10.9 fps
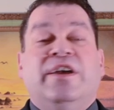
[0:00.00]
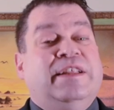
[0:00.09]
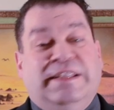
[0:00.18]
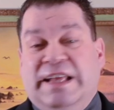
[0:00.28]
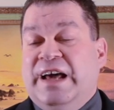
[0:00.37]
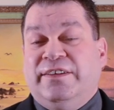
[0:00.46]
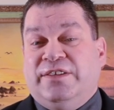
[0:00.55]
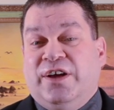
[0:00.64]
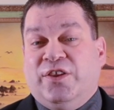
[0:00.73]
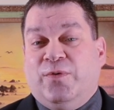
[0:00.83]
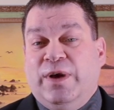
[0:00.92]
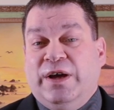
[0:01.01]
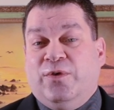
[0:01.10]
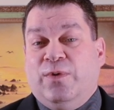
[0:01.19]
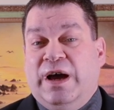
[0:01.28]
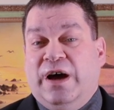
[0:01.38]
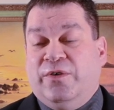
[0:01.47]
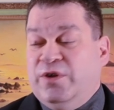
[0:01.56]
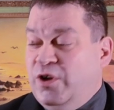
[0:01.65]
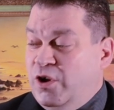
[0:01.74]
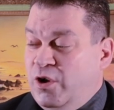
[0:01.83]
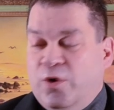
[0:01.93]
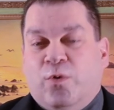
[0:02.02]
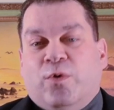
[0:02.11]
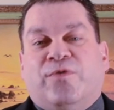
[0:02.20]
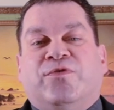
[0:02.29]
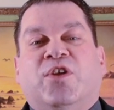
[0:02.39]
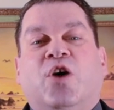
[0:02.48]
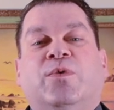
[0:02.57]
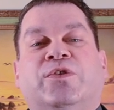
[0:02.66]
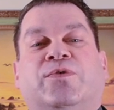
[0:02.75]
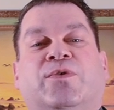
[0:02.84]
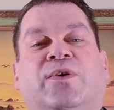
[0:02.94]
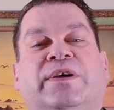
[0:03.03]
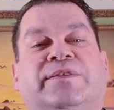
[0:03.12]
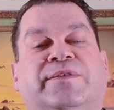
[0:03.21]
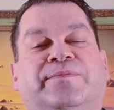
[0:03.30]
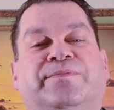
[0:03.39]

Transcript: not the other way around, were flowing through it.